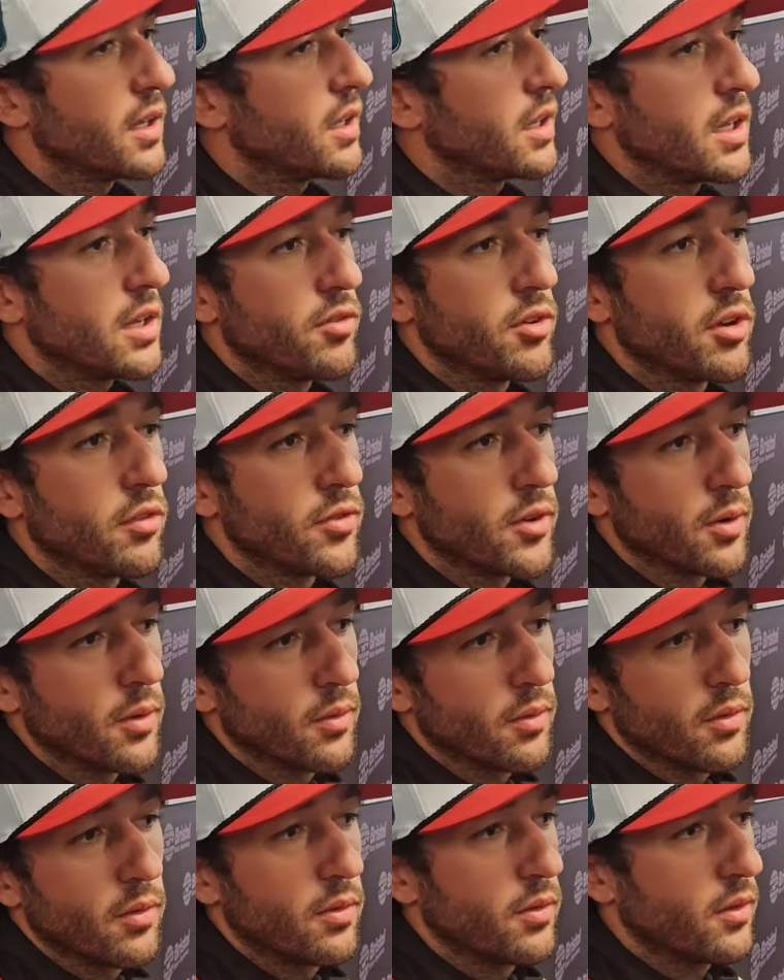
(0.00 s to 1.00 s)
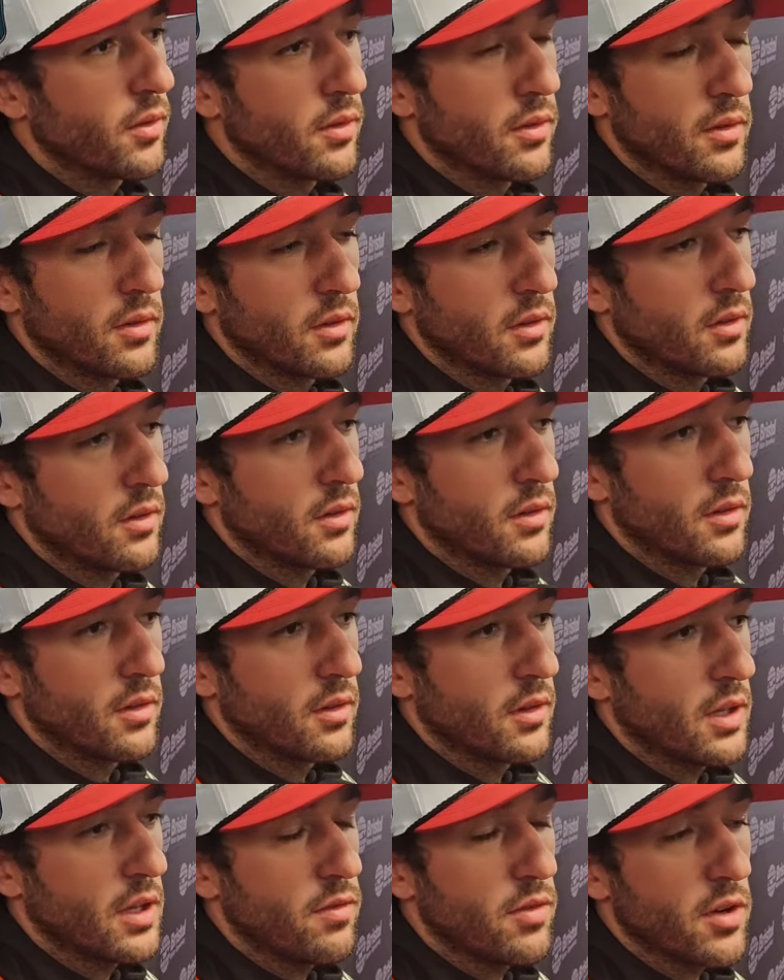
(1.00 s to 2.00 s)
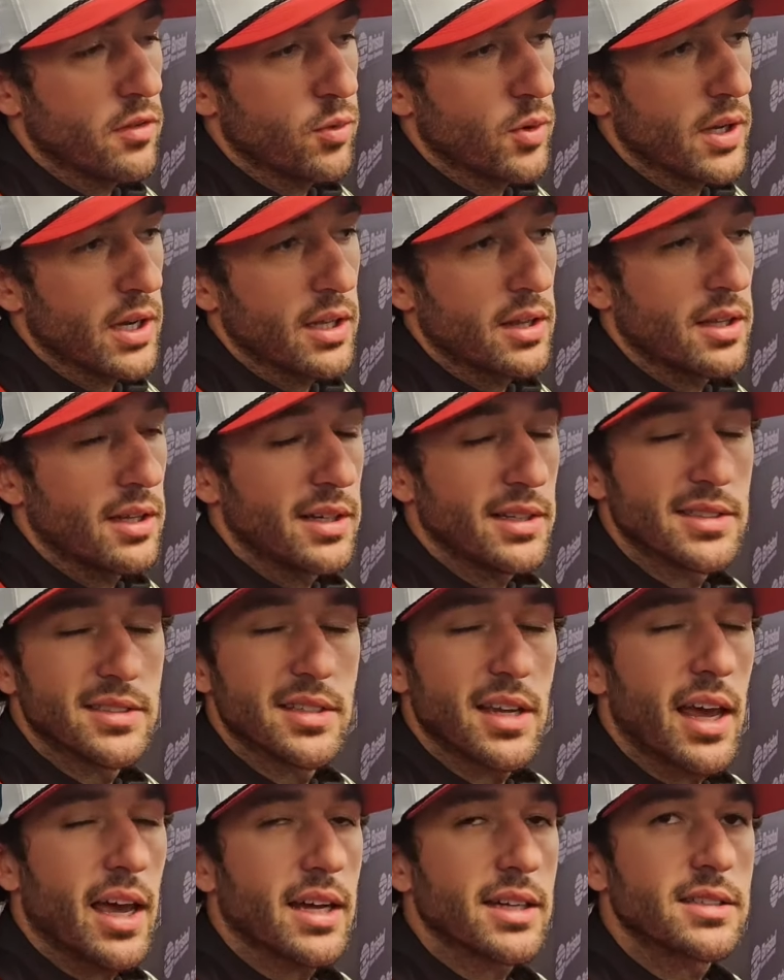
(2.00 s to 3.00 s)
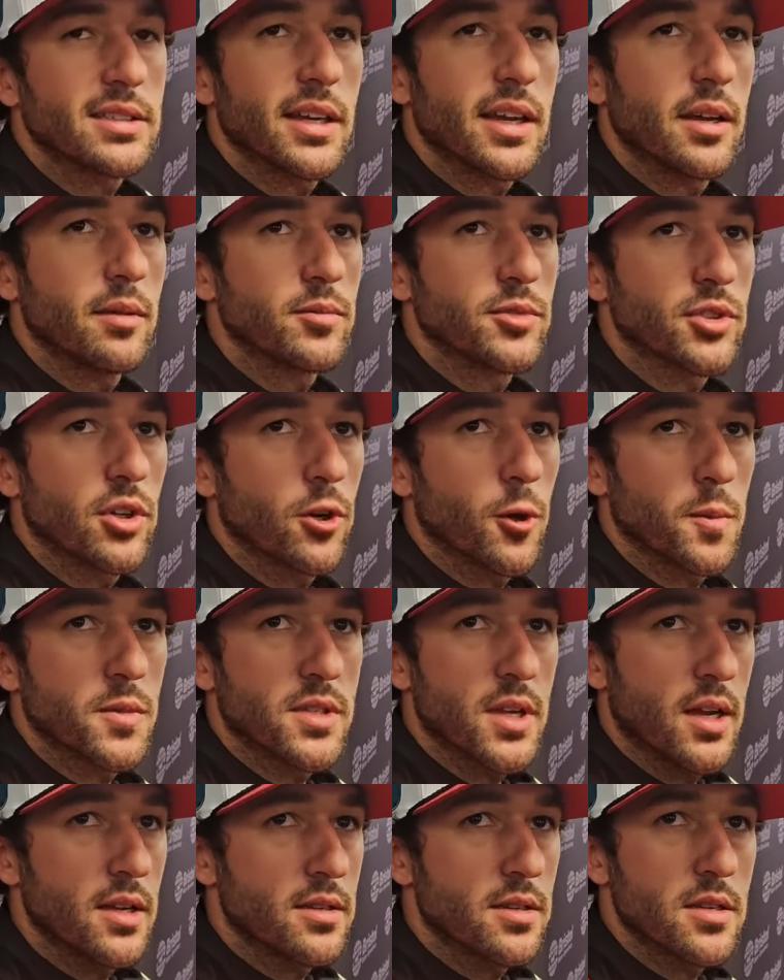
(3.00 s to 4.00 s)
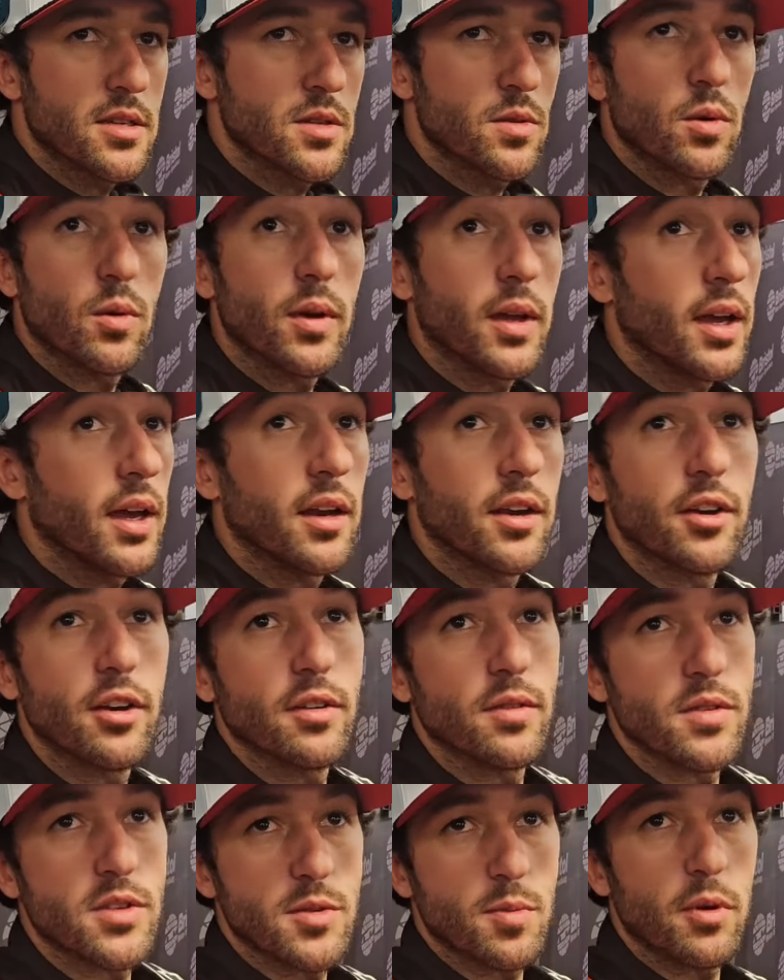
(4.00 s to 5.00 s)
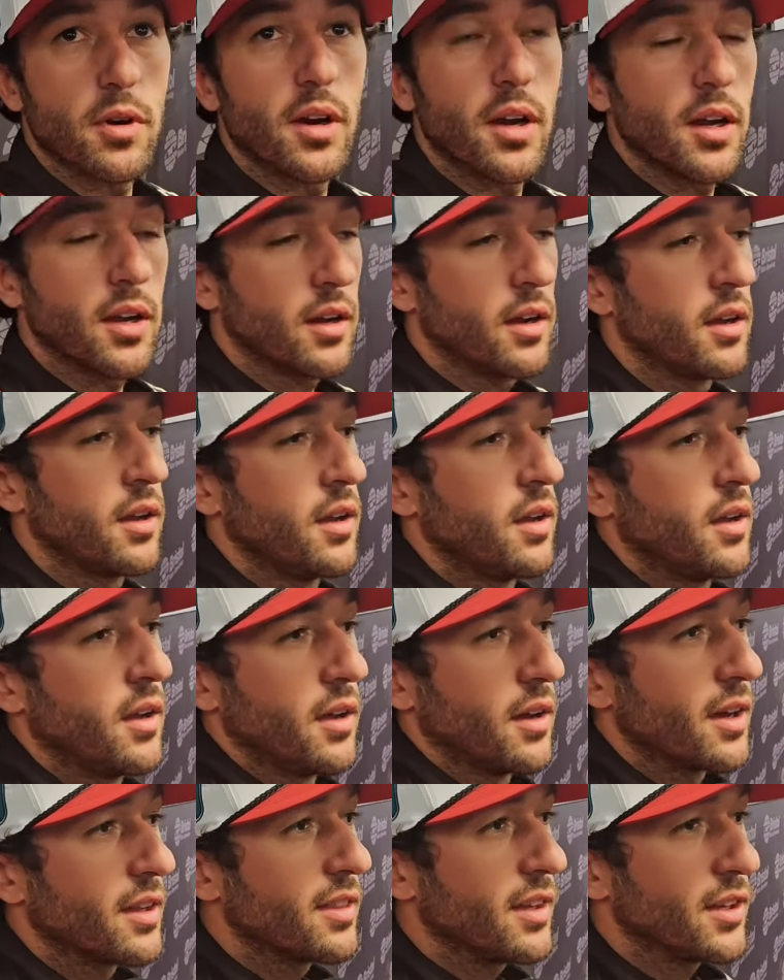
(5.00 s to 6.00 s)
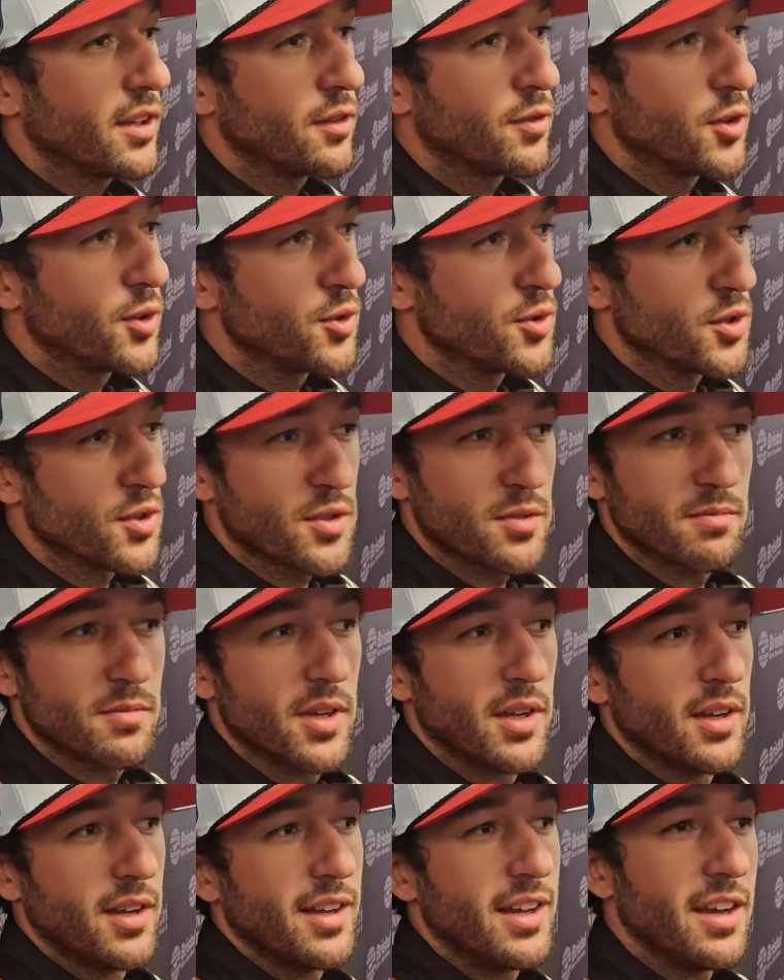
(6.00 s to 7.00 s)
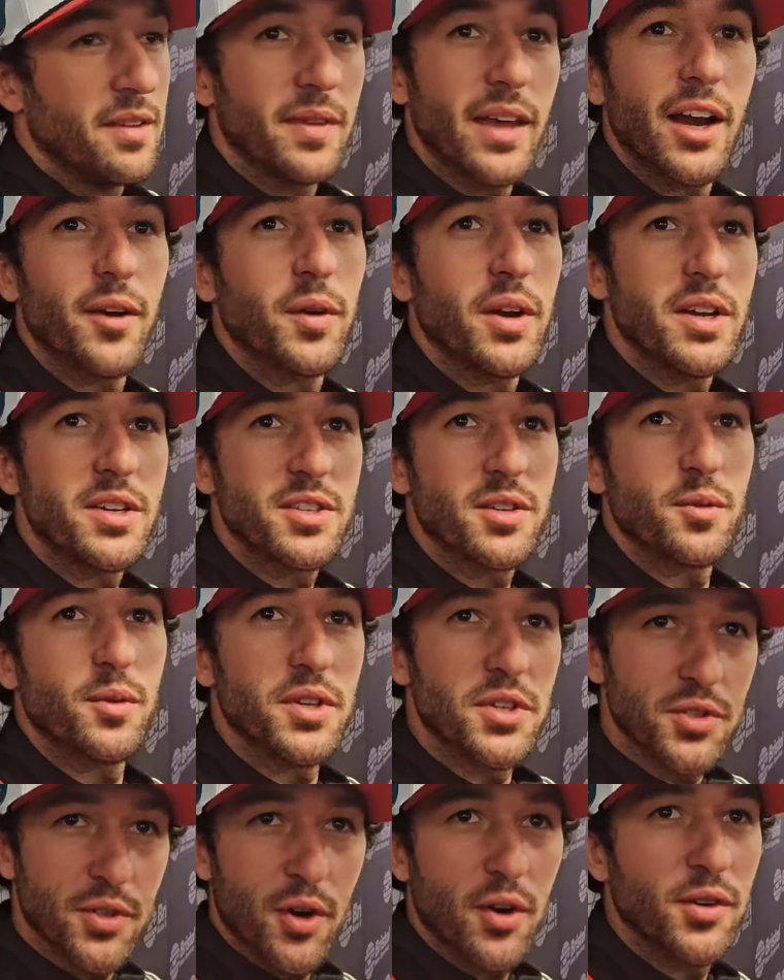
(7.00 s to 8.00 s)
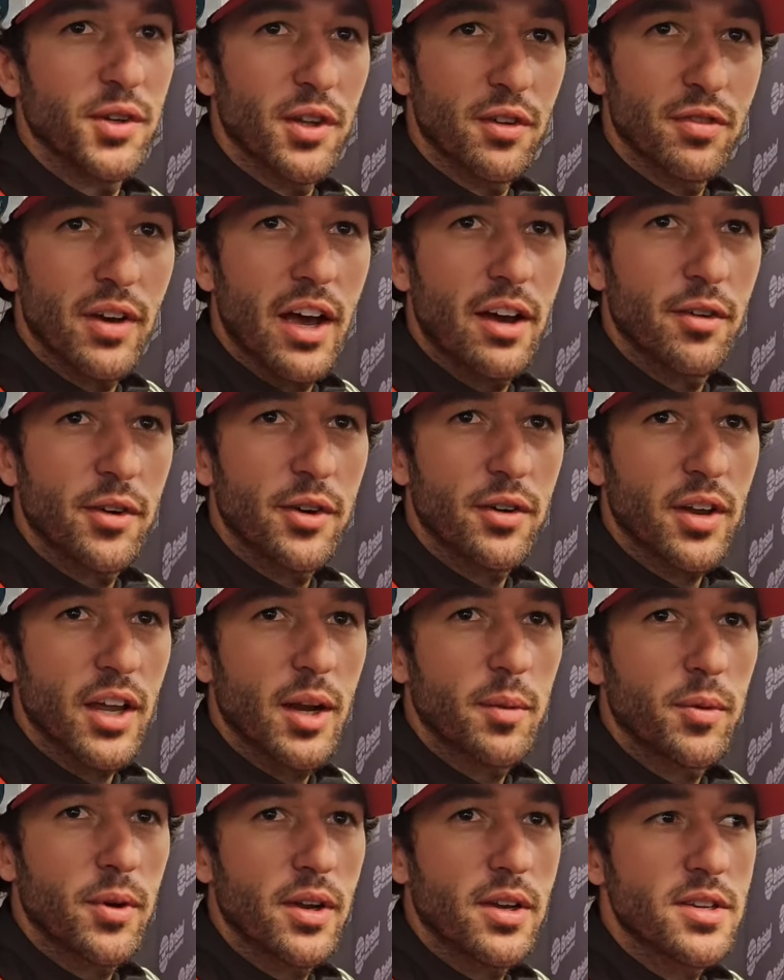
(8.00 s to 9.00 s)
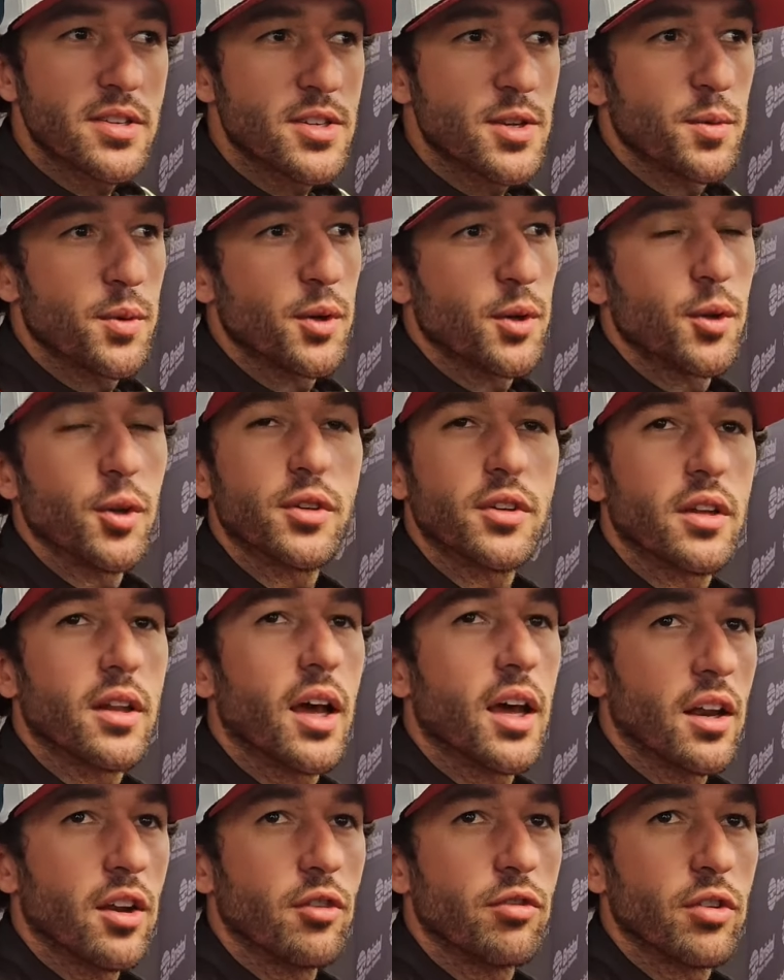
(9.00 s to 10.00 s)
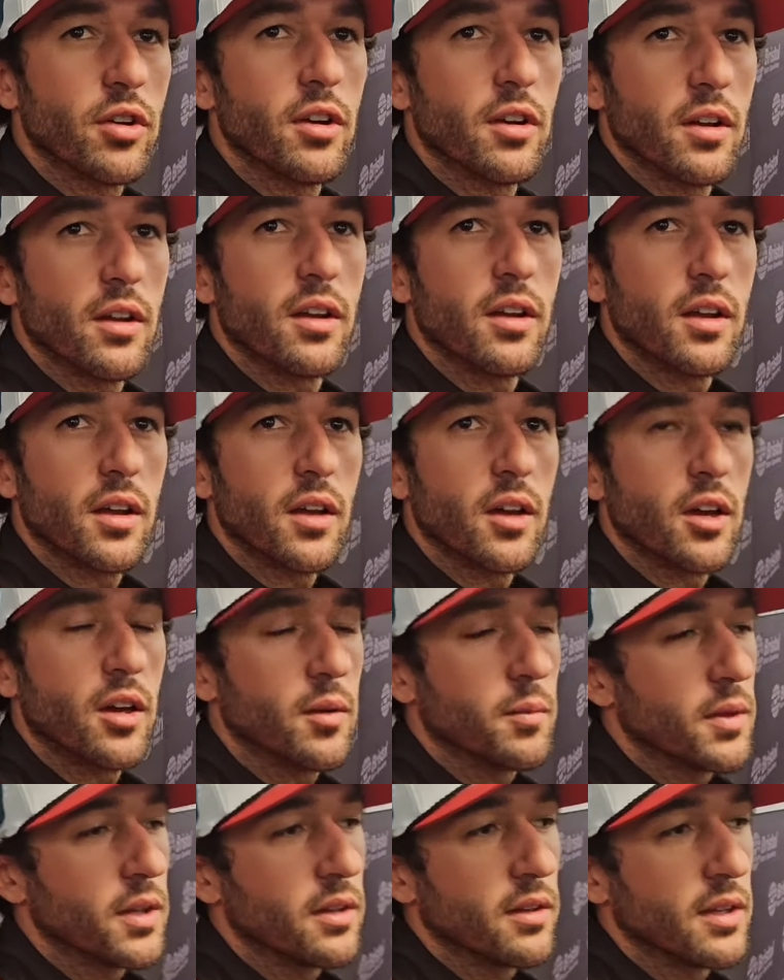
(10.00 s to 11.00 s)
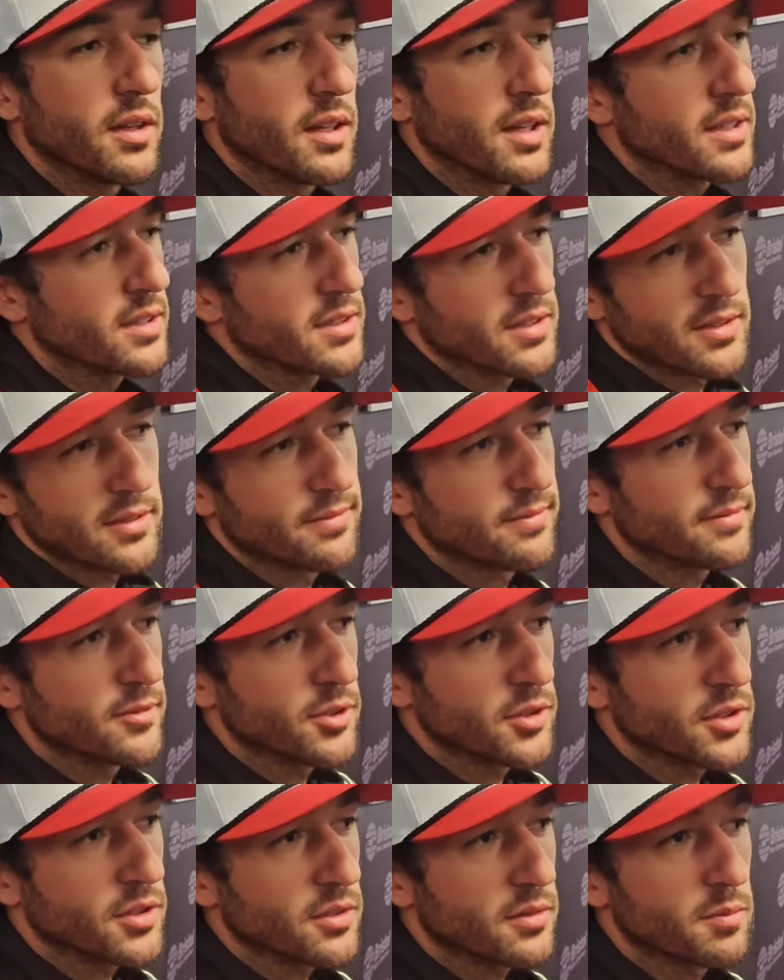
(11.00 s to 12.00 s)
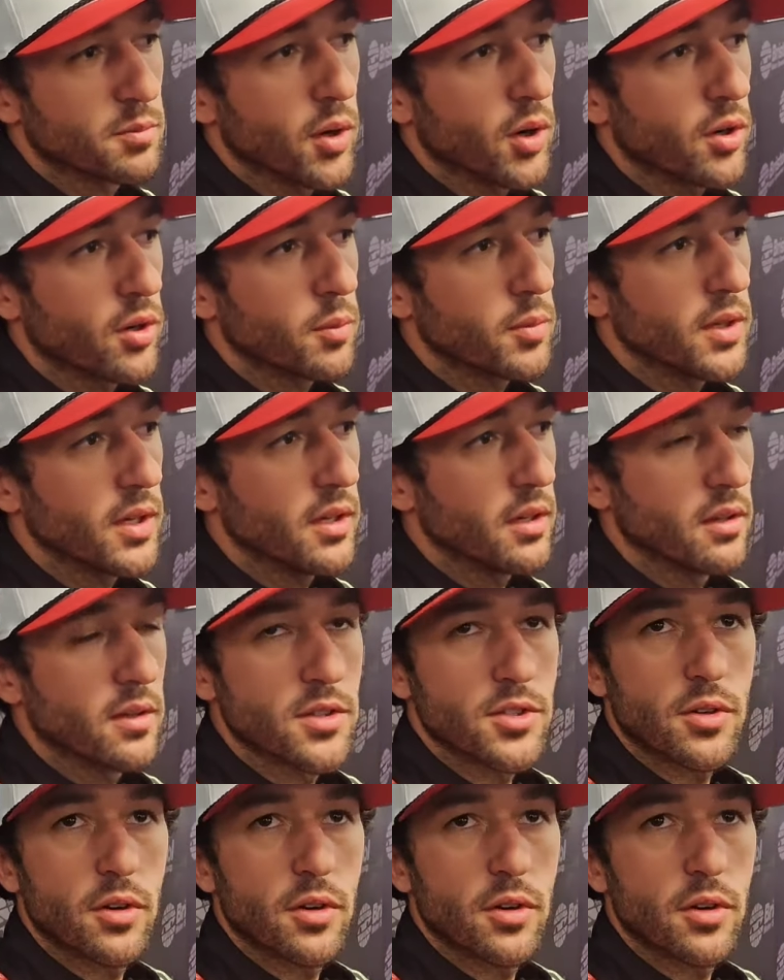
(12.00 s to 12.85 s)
even if we had the exact same circumstances that we had here in the spring. I think if you just end that race and restart another 500 lap race, it would have looked a lot different, and that's just part of being in this